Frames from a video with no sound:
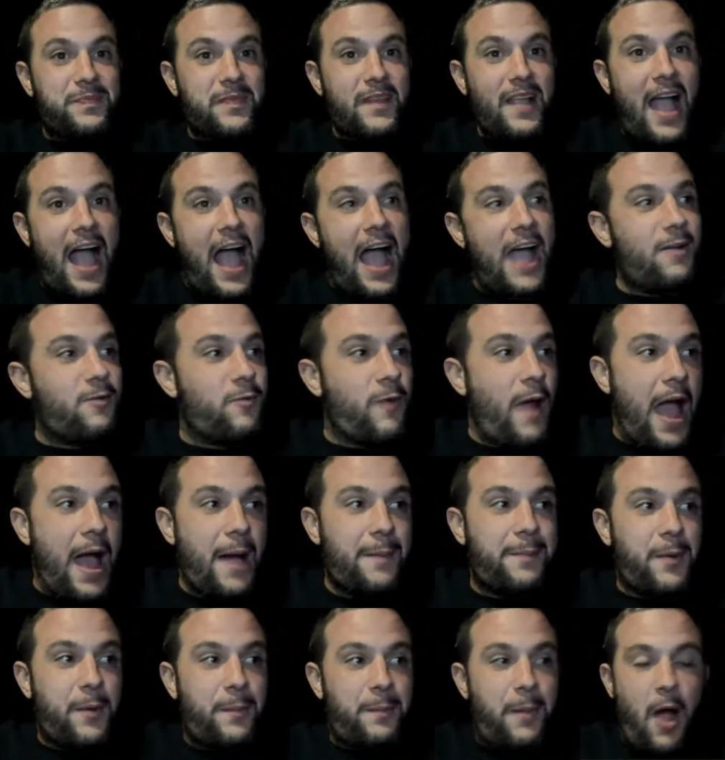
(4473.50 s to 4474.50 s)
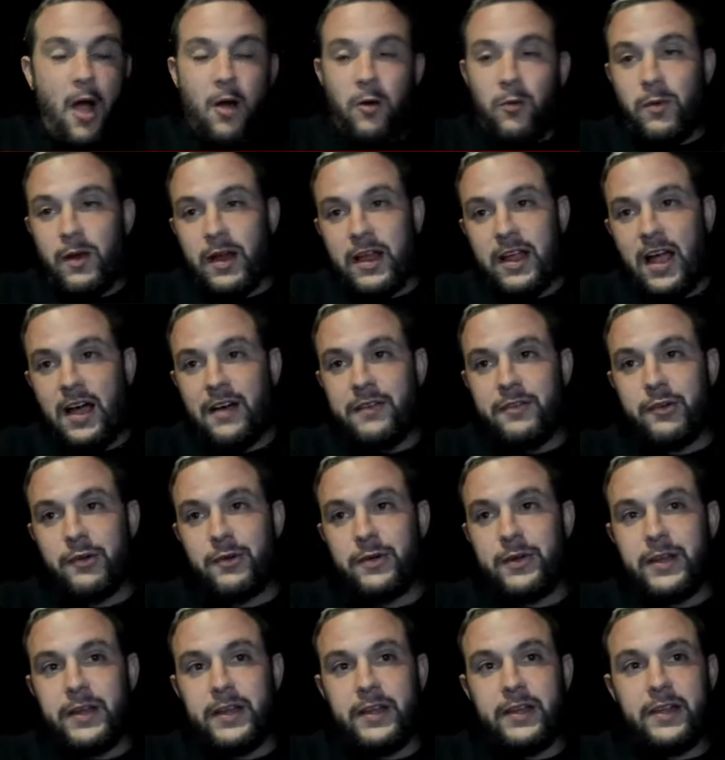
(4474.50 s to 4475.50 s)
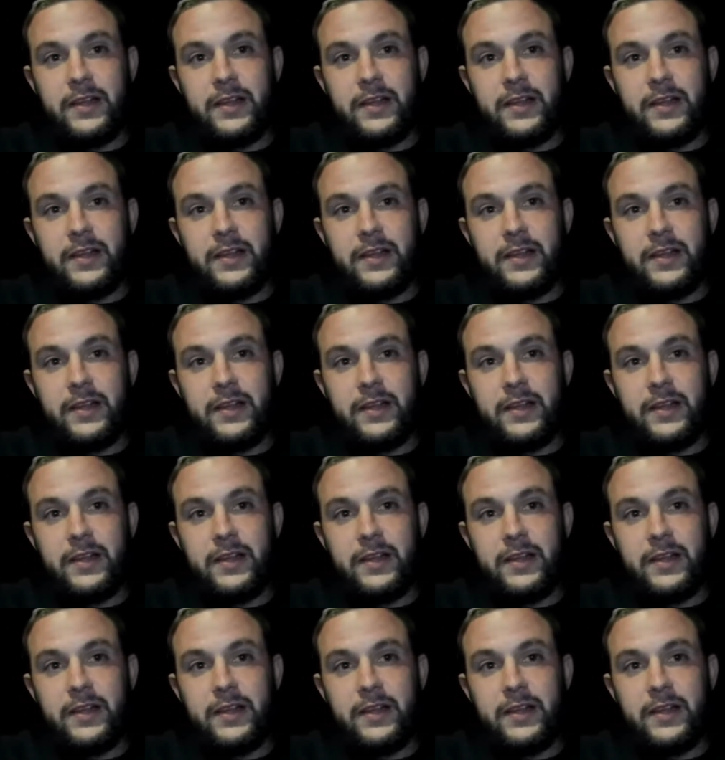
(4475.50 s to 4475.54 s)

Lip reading: I rap about recovery